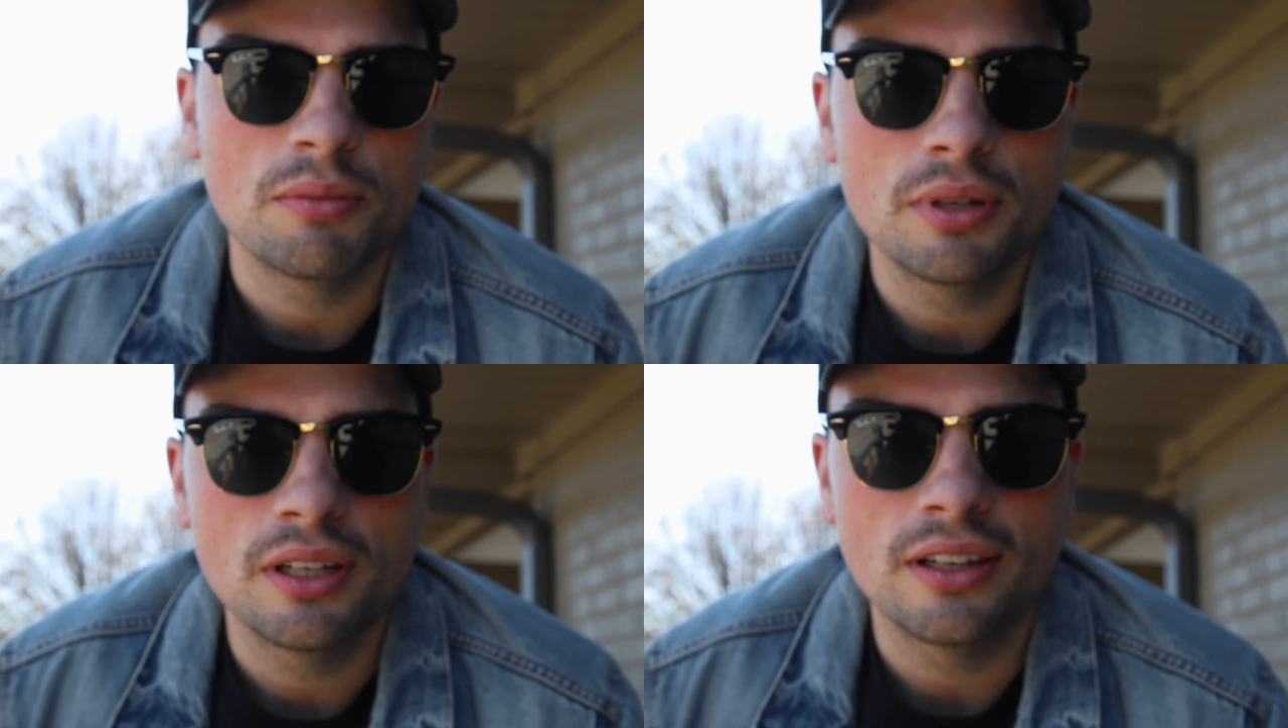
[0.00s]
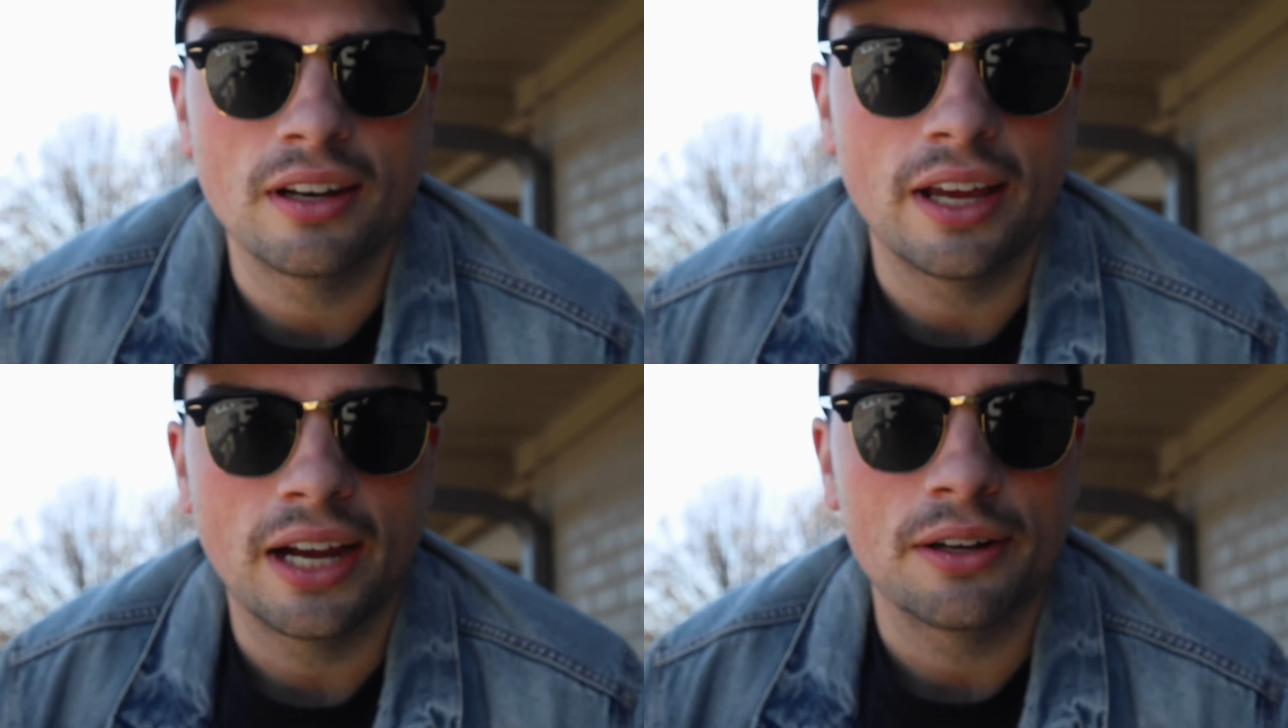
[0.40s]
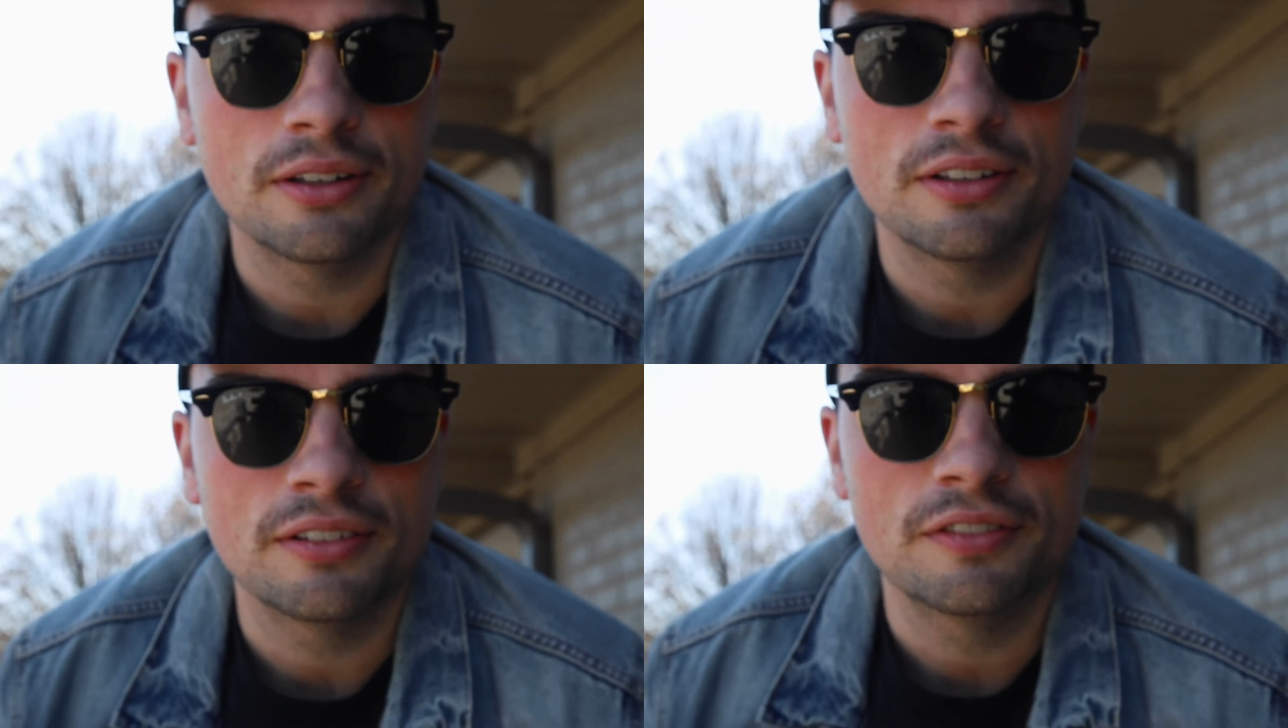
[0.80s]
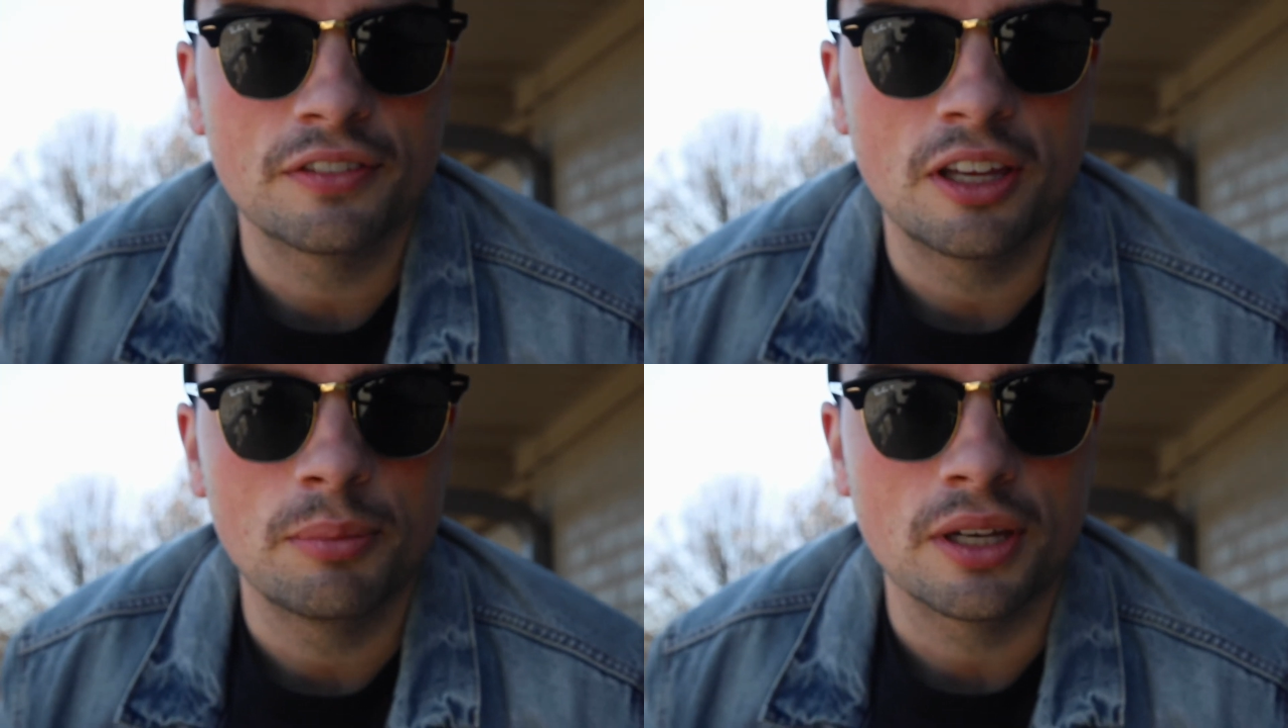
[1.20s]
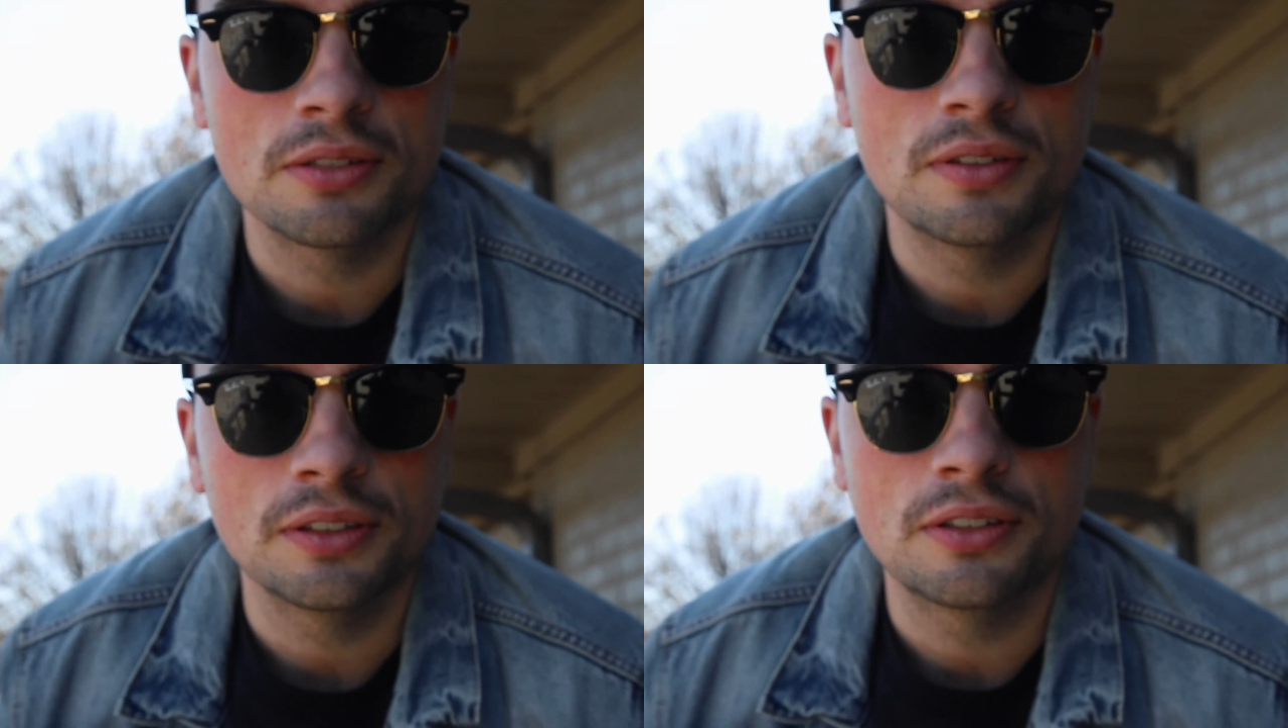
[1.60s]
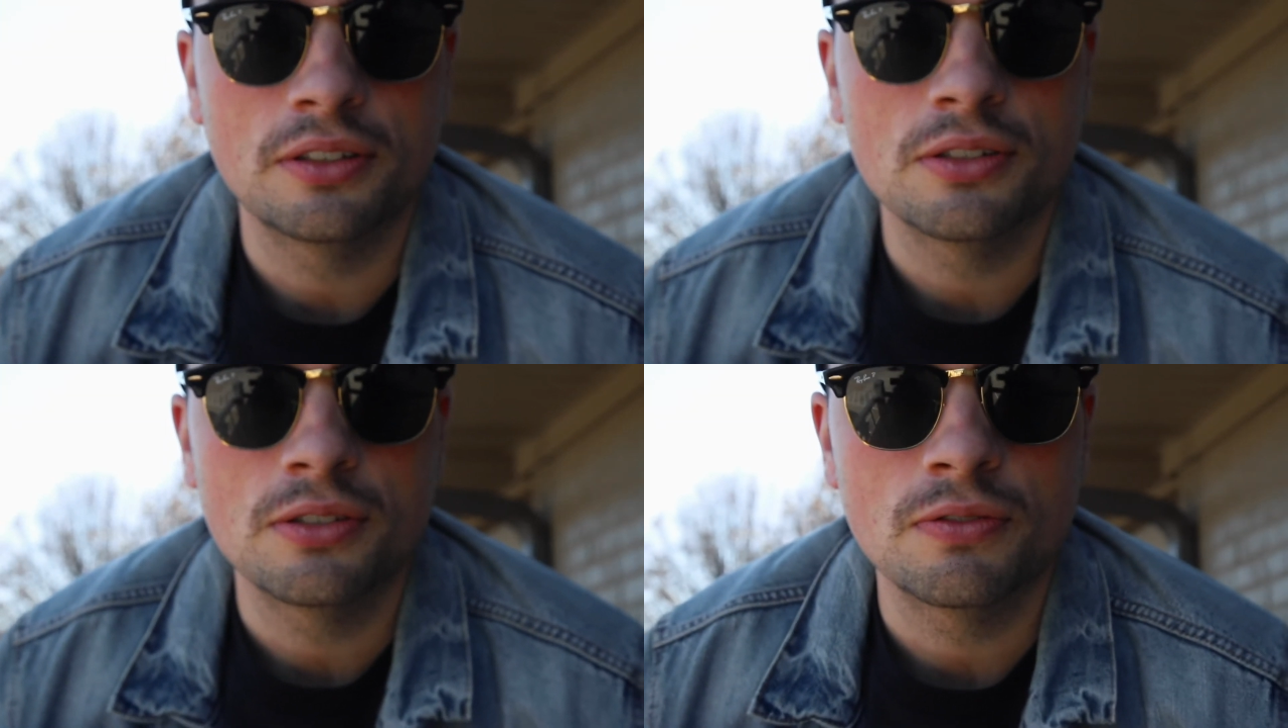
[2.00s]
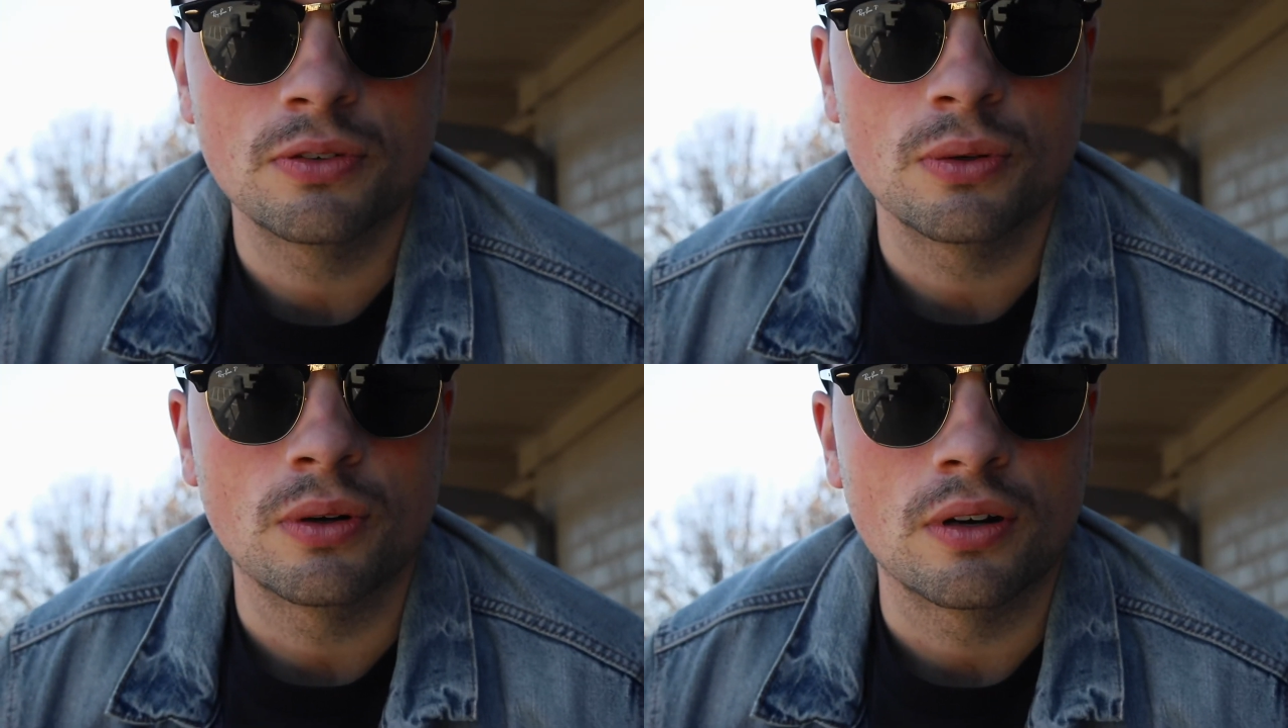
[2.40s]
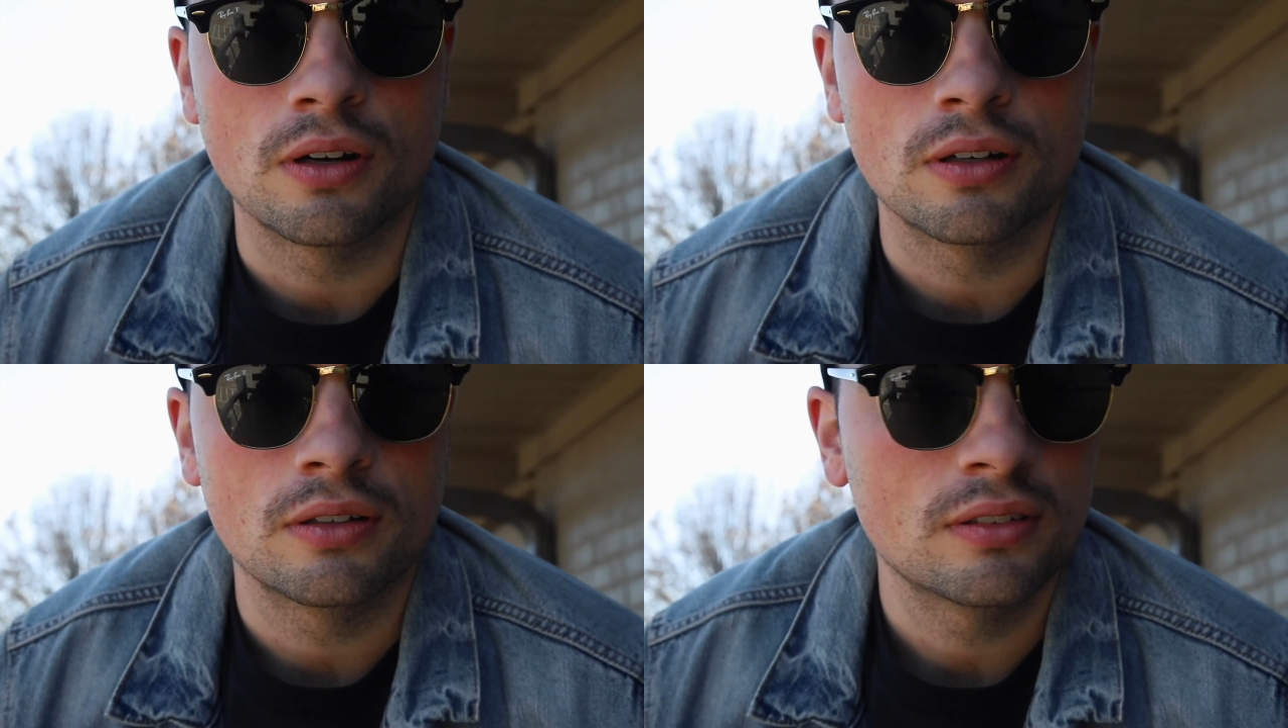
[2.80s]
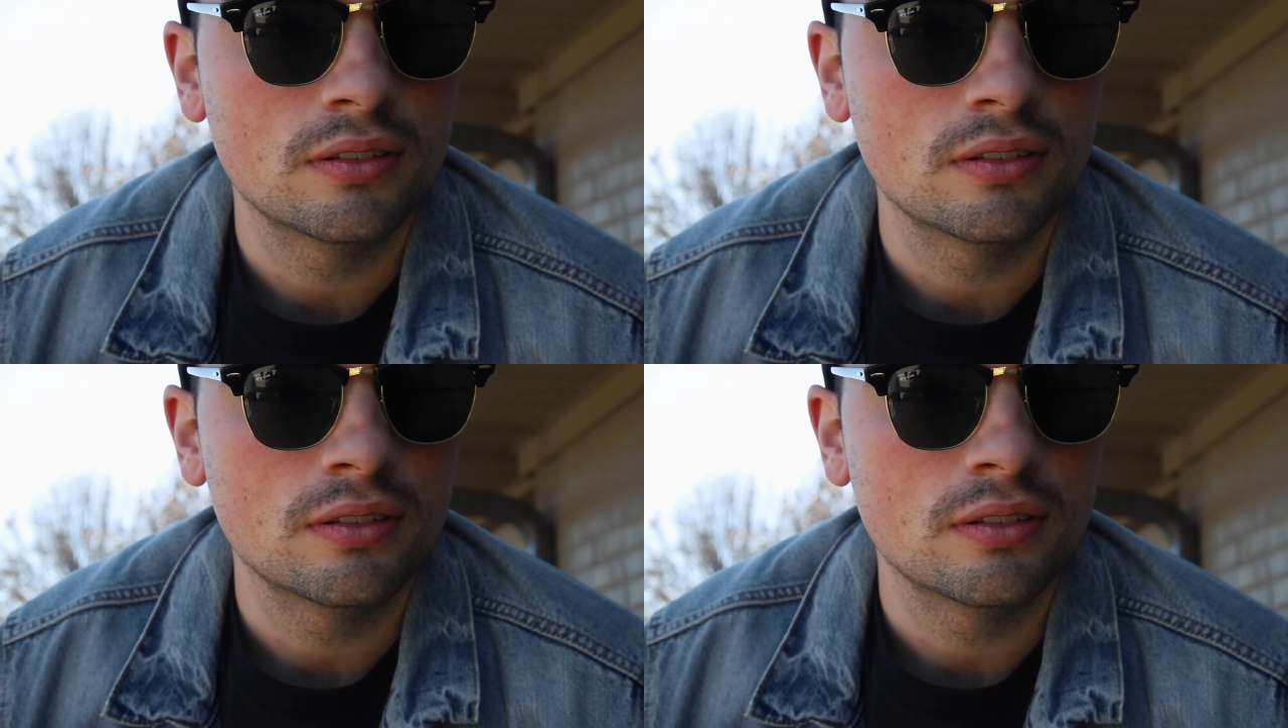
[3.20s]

We've been out of Chemex filters for